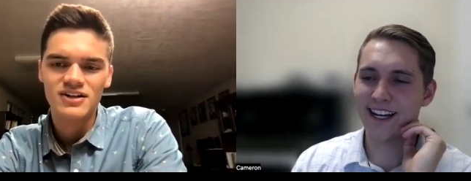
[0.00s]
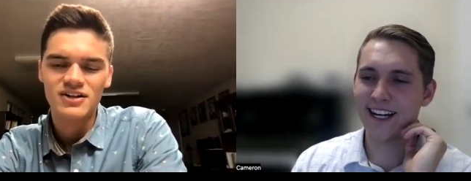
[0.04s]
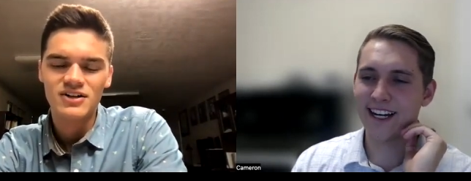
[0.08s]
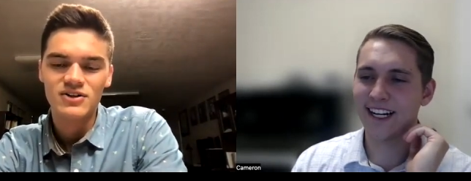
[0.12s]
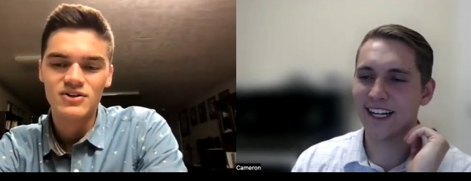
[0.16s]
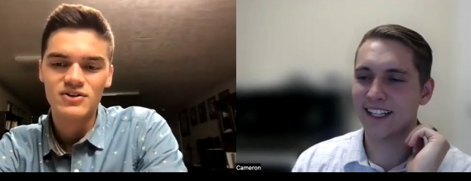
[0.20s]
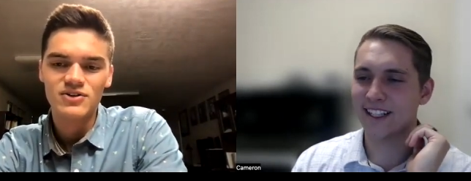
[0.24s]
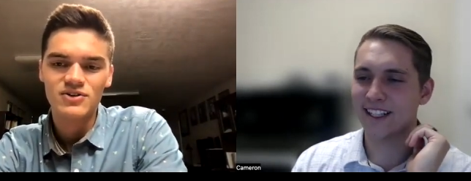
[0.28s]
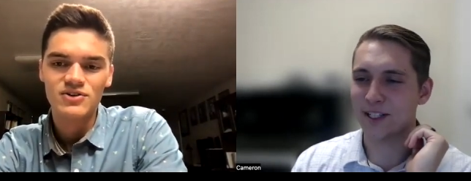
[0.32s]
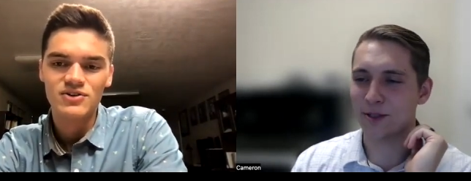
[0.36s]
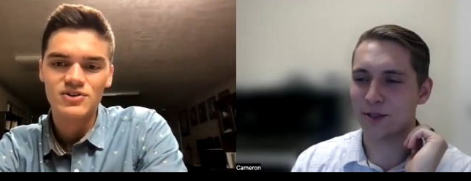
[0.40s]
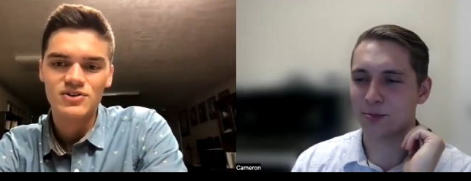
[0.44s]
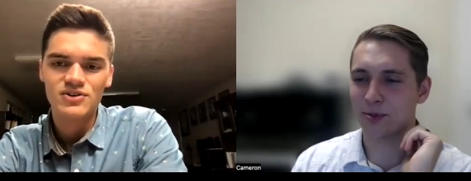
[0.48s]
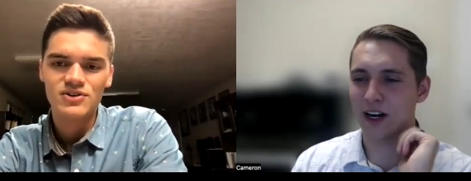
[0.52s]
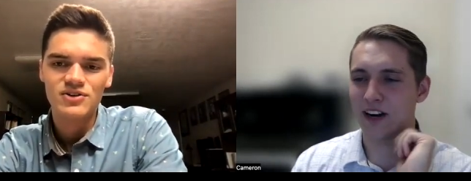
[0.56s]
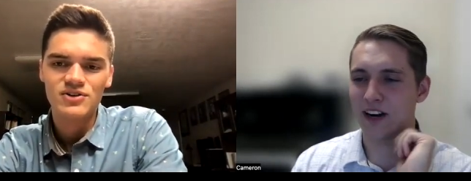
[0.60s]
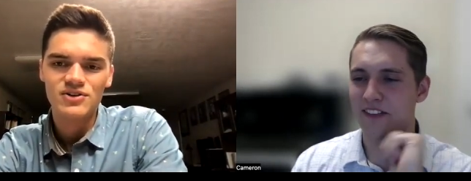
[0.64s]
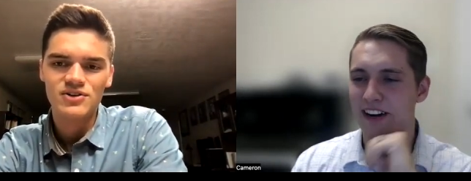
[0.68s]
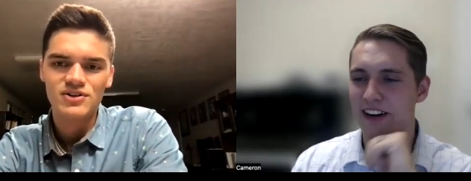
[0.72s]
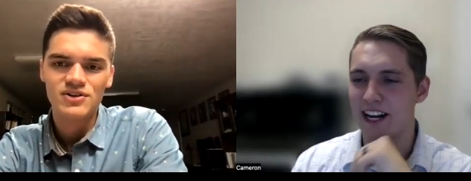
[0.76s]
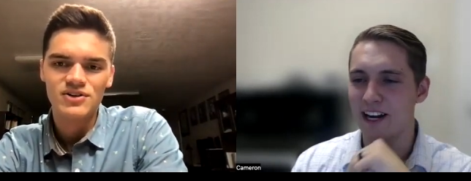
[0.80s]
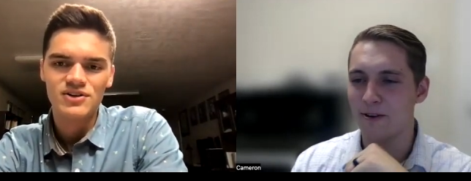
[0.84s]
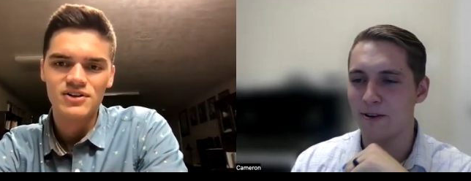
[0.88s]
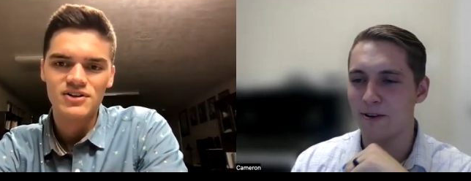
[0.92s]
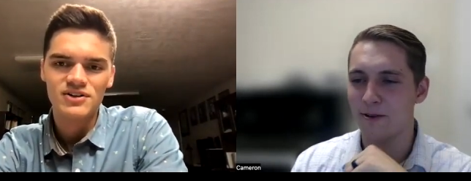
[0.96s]
Speaker 1: these private
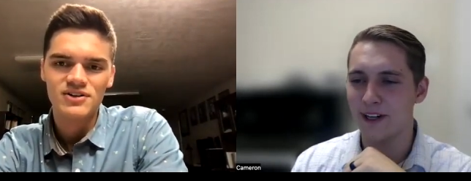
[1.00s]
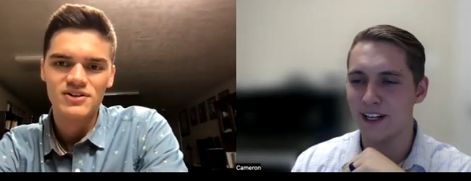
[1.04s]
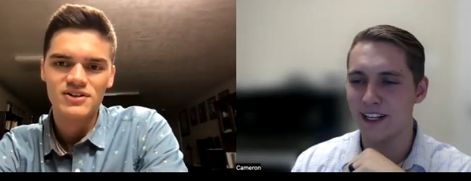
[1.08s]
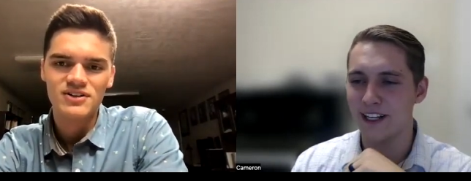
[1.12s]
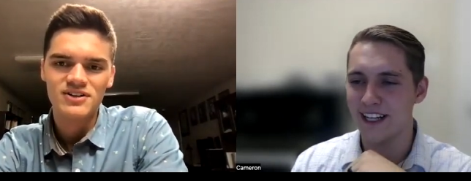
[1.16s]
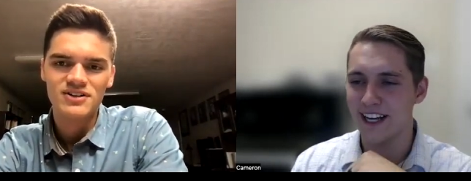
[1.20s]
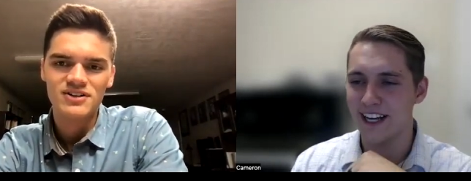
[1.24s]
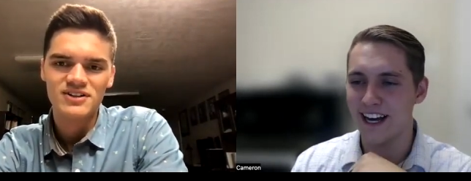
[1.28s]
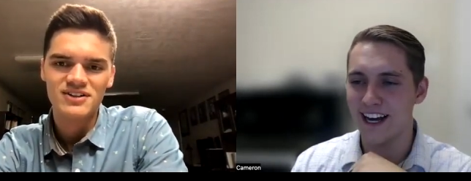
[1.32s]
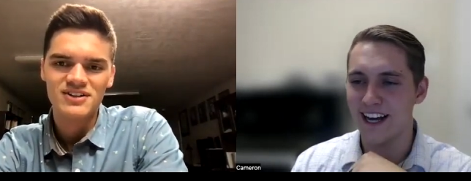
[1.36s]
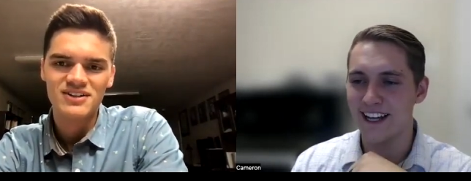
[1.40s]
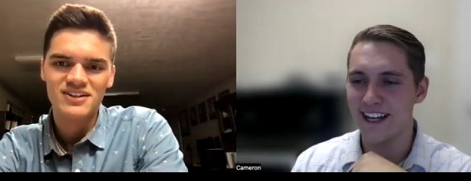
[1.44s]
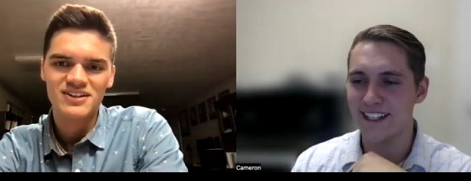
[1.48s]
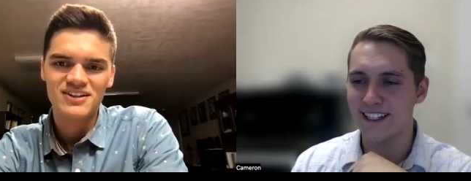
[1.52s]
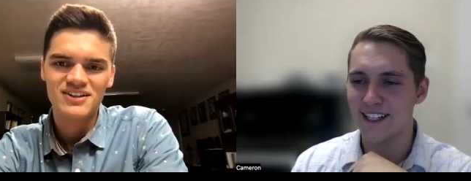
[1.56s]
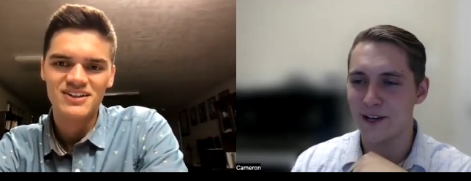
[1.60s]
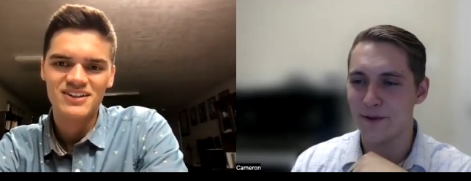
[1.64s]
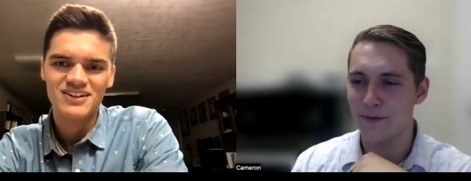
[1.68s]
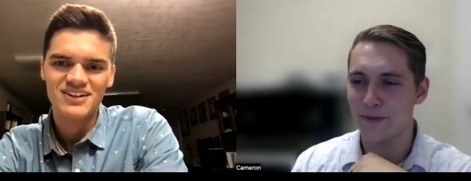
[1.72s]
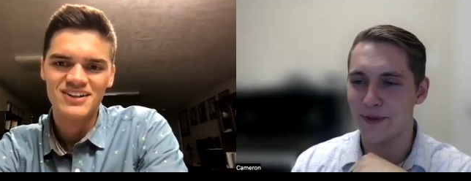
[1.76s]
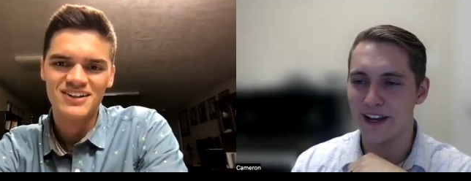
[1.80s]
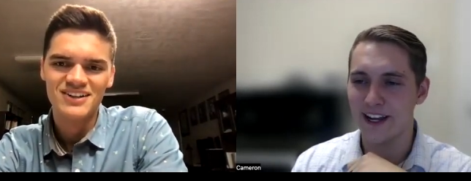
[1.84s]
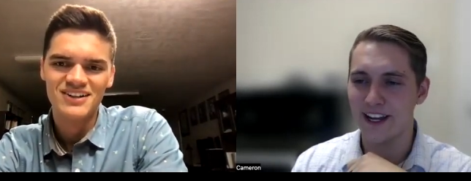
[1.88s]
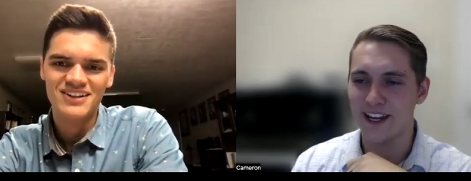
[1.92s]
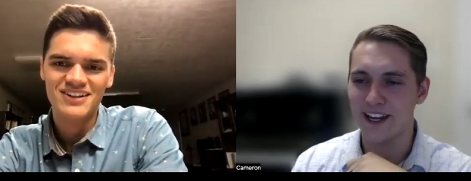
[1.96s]
equity guys get paid